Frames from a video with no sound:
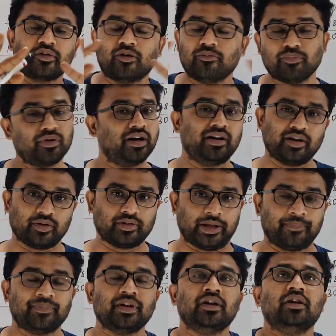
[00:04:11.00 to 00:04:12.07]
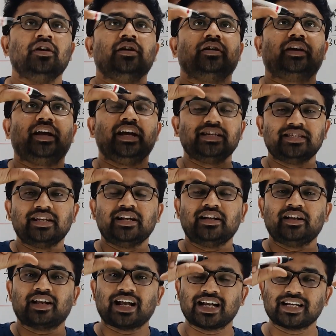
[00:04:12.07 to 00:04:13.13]
component.
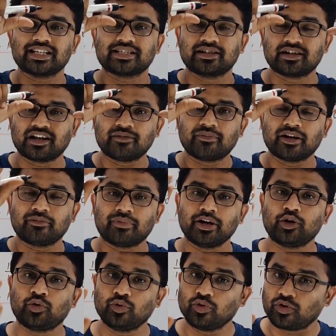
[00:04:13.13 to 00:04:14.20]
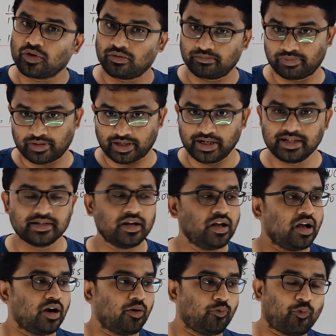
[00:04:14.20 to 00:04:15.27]
KCET rank is determined by two components.
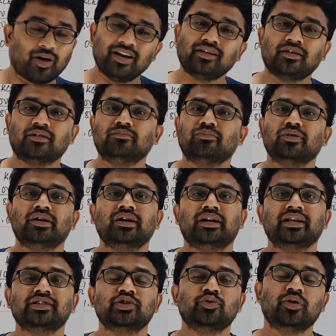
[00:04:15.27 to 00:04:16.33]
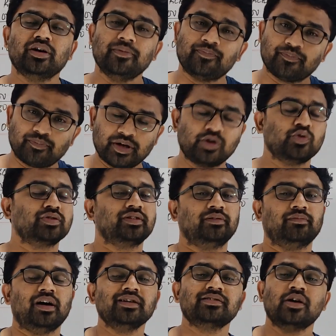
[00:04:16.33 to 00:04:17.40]
One component is your PUC
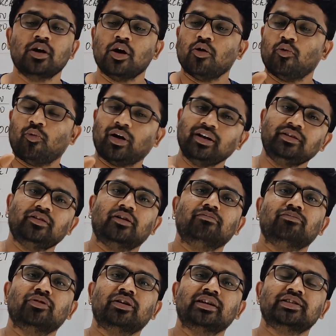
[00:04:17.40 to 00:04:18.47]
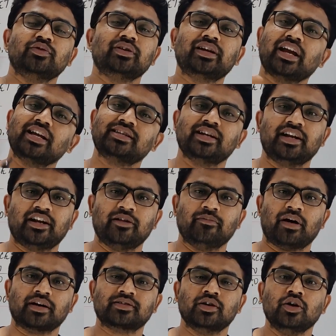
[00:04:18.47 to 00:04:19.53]
marks, one component is your KCET
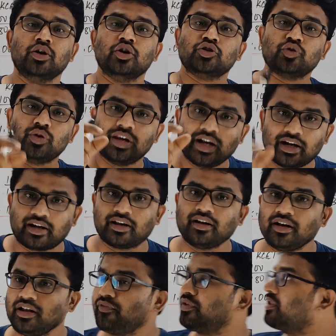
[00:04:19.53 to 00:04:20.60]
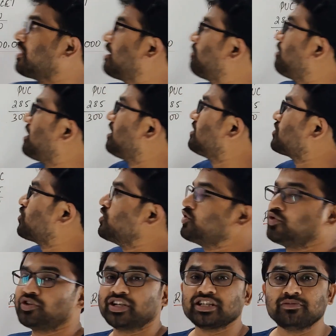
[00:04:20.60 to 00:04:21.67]
marks. So literally for the repeater students, you
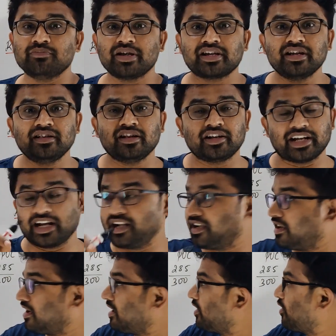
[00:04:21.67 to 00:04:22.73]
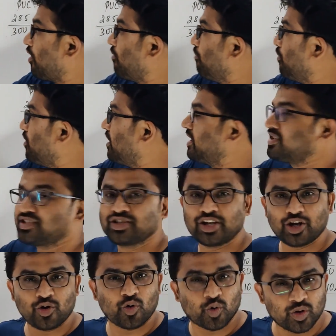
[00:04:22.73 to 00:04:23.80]
are just making that entire component is
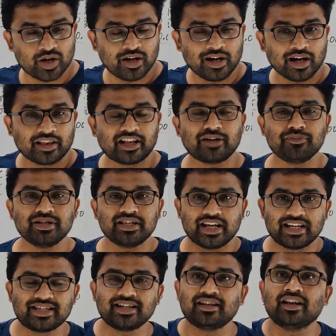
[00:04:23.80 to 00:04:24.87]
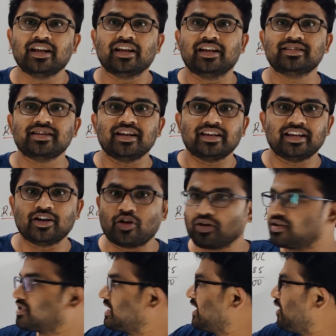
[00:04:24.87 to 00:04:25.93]
zero. That means is it like you got
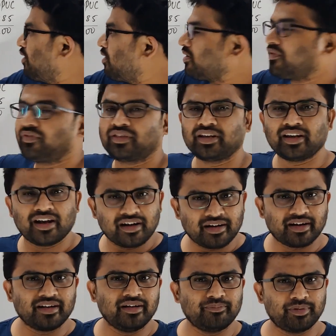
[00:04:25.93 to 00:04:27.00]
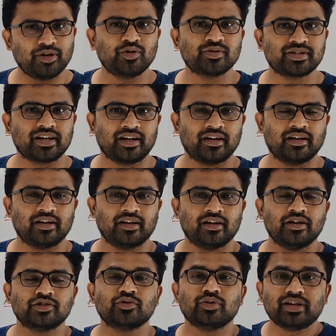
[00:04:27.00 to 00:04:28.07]
0 out of 300 in PUC?
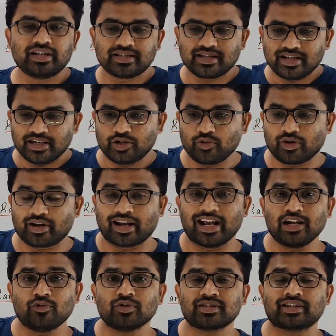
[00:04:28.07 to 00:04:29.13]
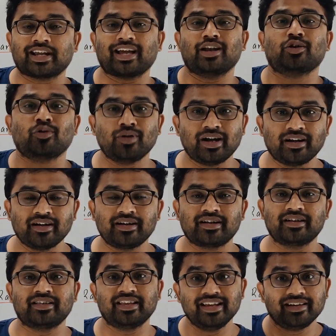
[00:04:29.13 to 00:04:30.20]
So it's your rank was
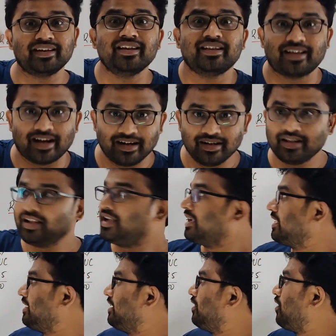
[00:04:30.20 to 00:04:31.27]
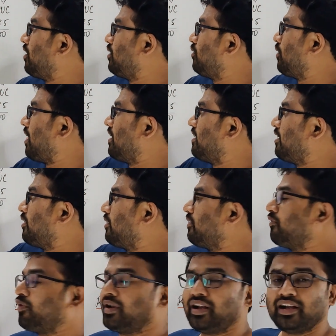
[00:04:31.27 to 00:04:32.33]
calculated thinking that he got 100 out of
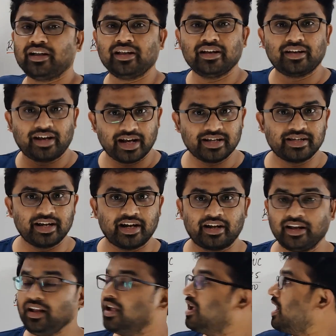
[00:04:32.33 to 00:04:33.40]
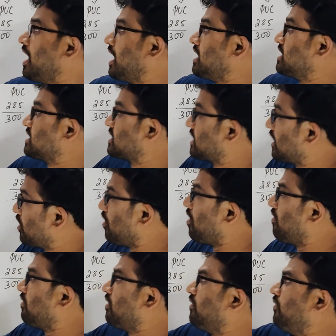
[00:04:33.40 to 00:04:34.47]
180 in KCET and 0
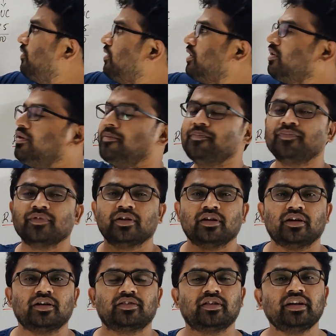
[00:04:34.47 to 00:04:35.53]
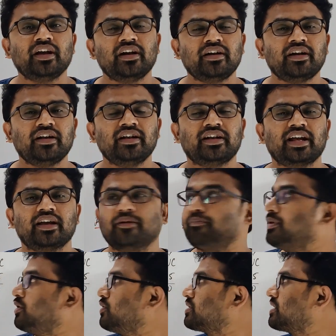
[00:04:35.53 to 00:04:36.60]
out of 300 in
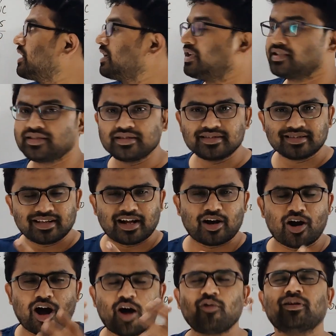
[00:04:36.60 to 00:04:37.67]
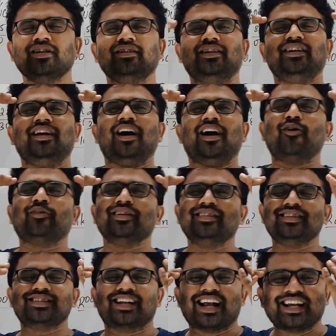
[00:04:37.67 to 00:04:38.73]
PUC. This is how can
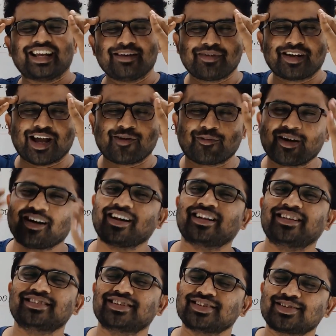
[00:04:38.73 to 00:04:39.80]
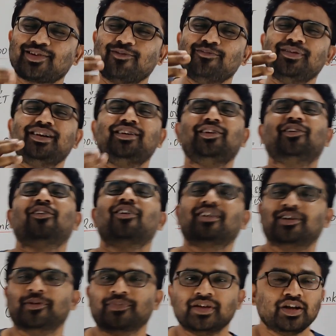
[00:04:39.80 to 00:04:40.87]
this rank can be calculated like this? This is completely
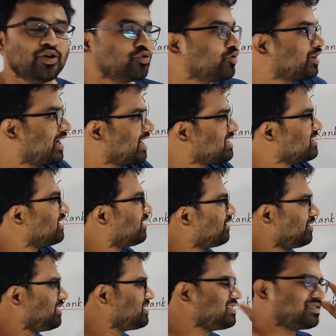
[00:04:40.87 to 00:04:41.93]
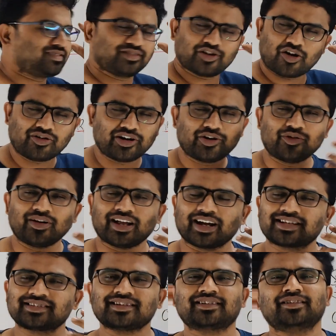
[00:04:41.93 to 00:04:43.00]
wrong. So this is not at all
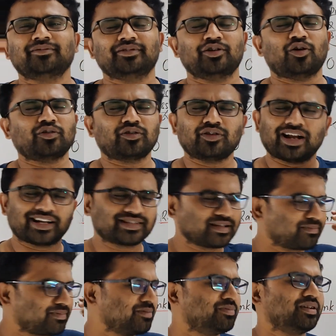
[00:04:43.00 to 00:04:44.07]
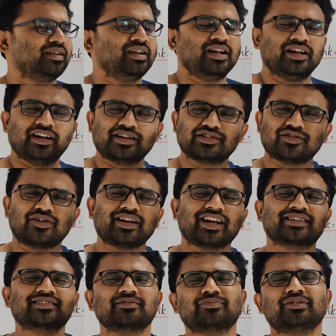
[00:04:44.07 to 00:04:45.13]
acceptable. It's not
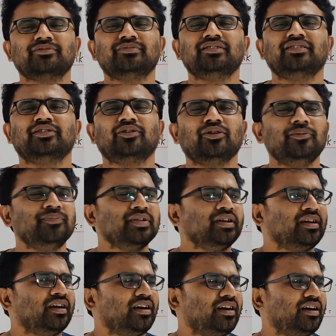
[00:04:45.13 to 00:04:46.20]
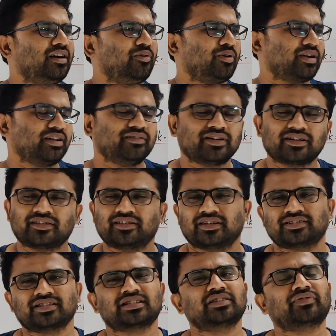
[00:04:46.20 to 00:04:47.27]
acceptable. Whatever the
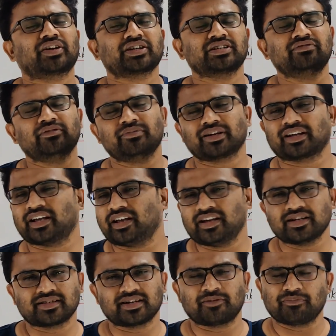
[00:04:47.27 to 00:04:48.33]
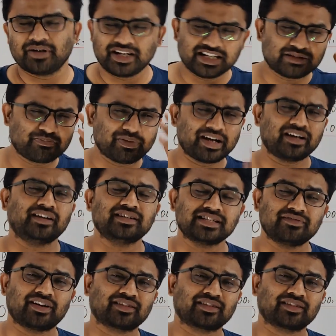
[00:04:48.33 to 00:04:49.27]
justification from the KA said. Please parents,